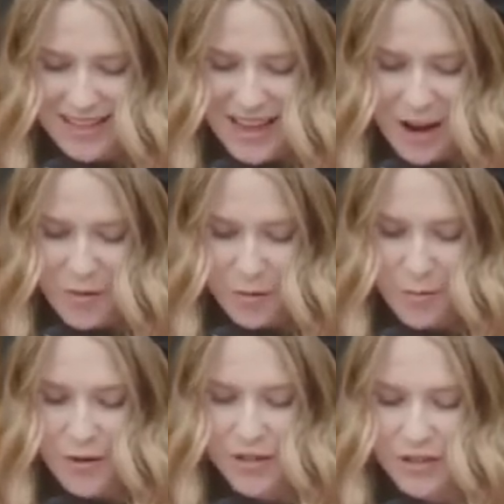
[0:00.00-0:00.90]
and we were
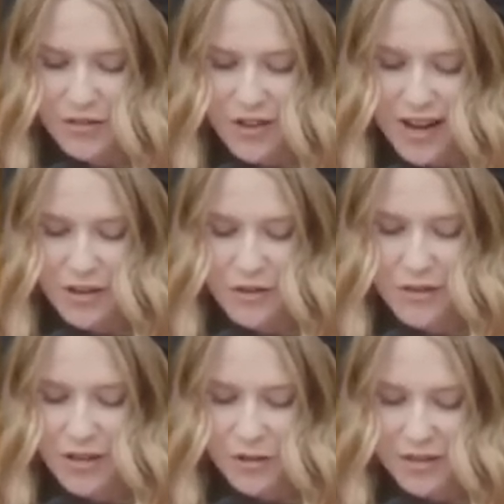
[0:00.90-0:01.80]
pushed to find new
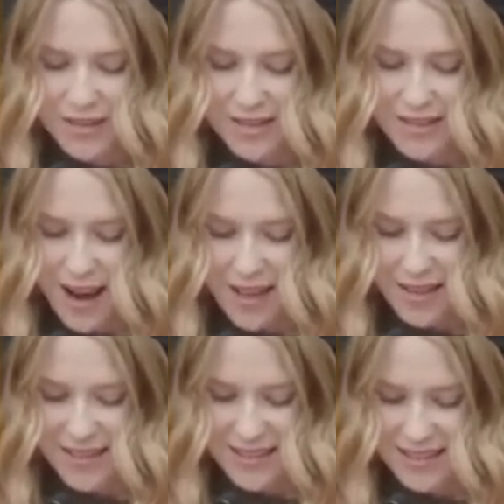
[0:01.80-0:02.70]
interests and
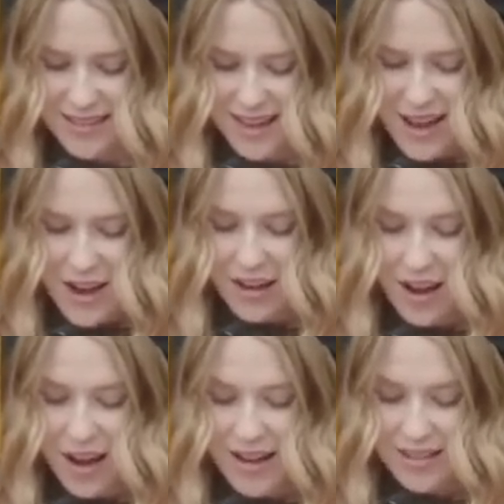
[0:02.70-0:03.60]
talents.
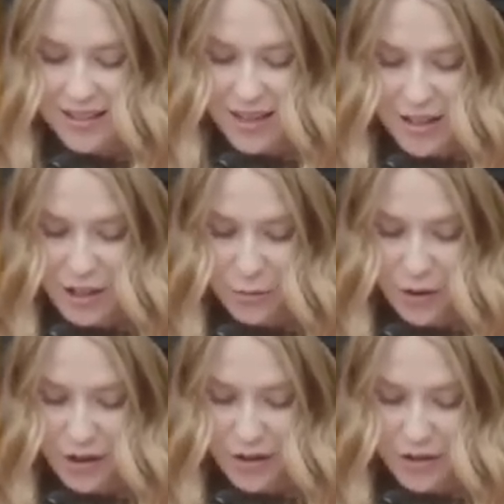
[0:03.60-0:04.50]
God has done his
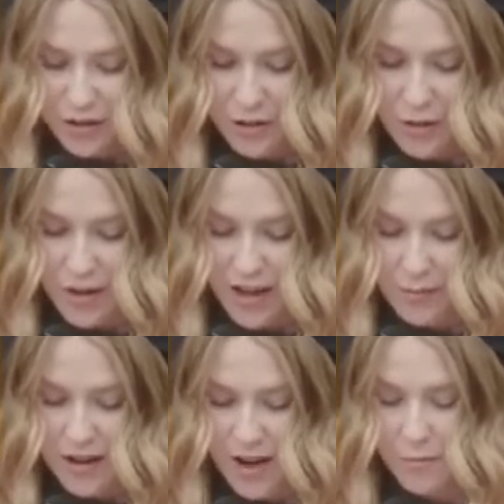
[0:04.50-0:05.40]
work so that we have
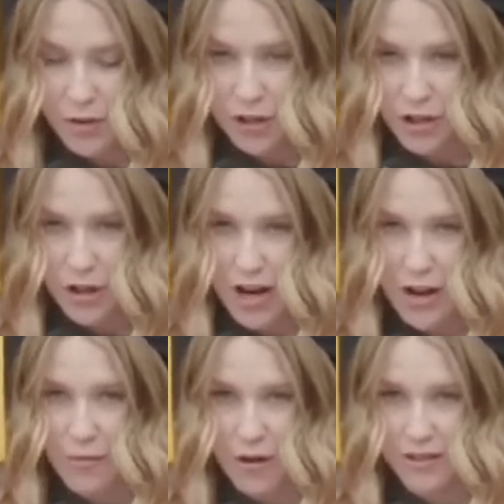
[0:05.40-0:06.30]
become mature and
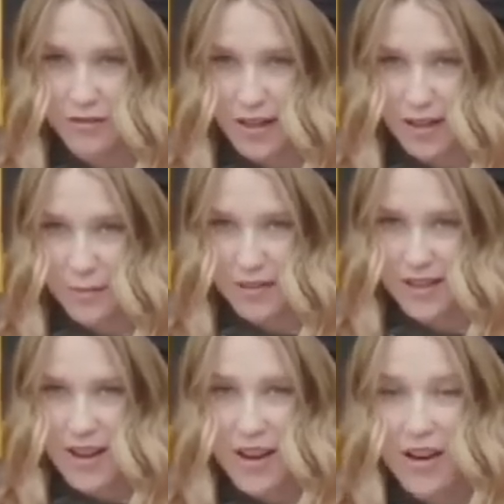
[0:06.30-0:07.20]
well developed,
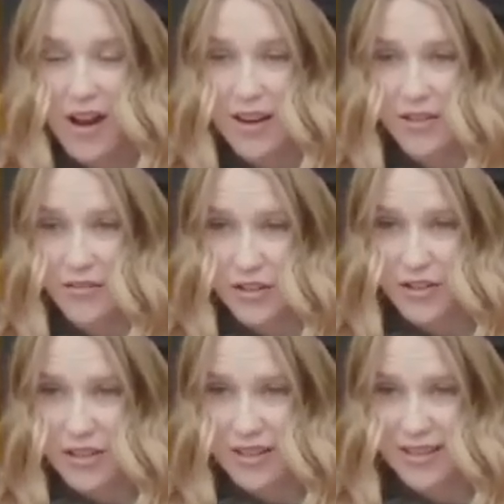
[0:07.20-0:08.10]
not
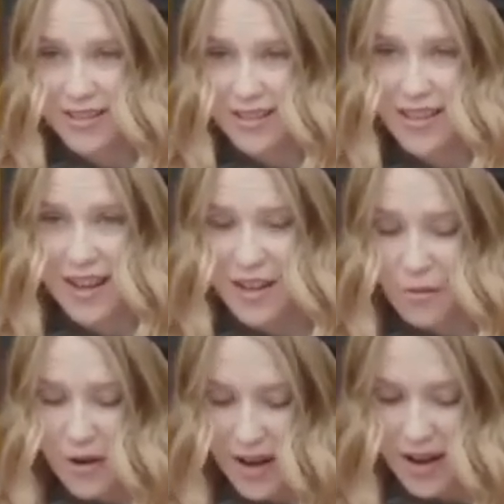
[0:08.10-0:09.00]
deficient in any
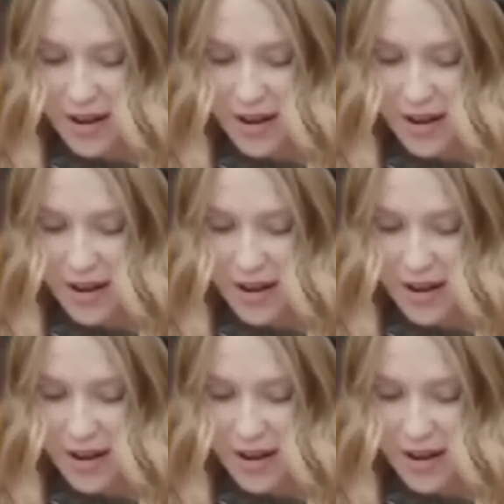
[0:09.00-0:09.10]
way.